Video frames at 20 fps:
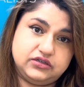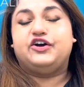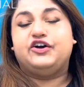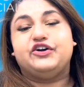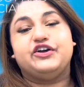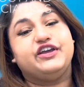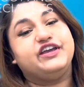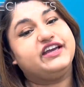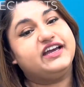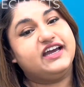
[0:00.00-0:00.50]

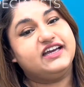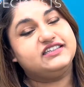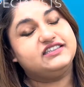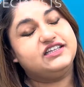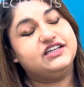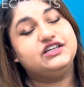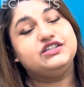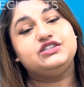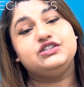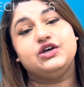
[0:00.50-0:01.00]
Okay guys,
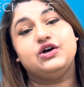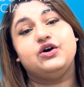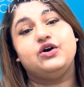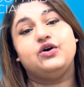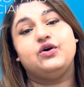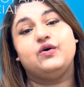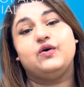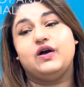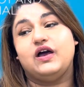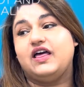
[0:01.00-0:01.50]

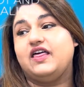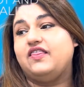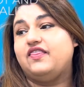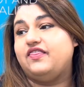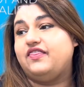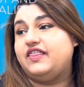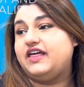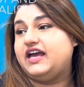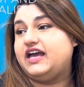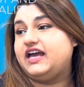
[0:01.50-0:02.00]
so
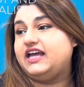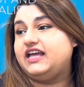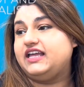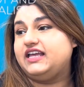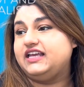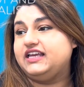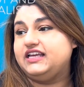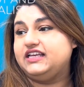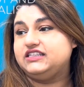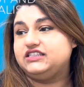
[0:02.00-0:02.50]
that
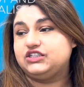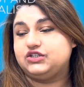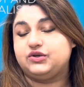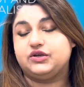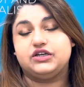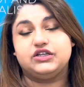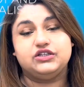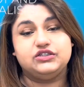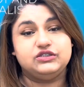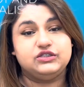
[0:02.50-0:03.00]
is a
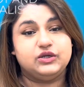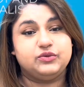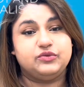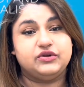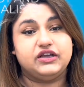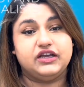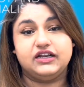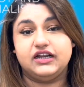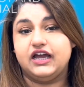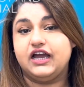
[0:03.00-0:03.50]
quick little
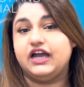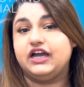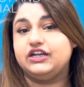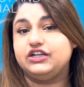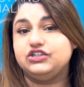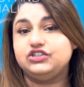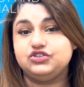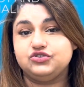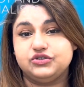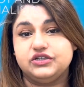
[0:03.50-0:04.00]
summary on how
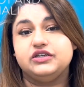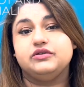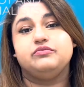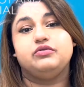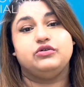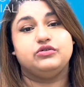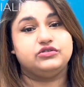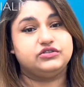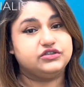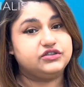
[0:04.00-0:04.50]
to treat
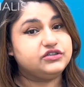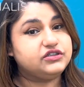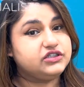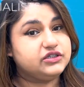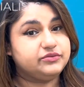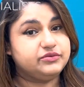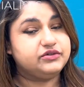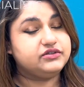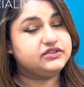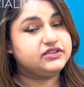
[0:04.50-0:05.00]
posterior
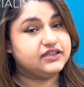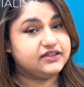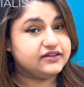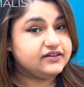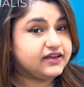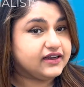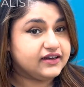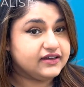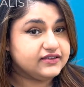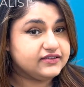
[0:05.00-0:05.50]
tibial
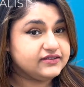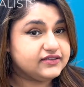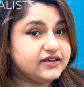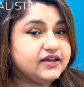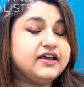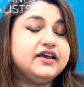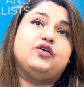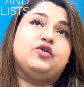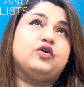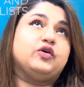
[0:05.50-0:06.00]
tendonitis
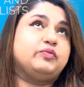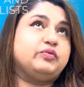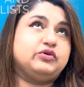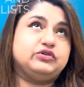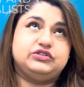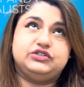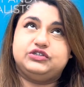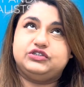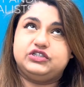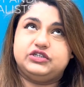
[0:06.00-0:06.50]
or
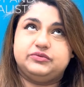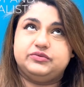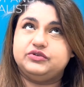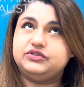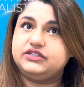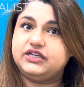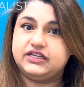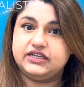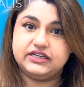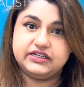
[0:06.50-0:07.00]
posterior
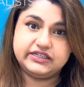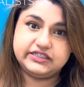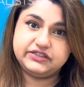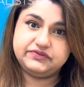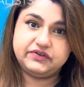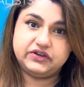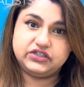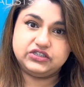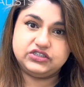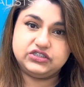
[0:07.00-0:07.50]
tibial tendon
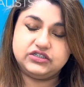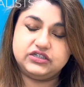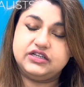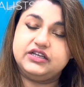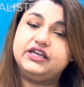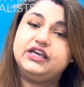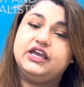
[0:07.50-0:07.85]
dysfunction.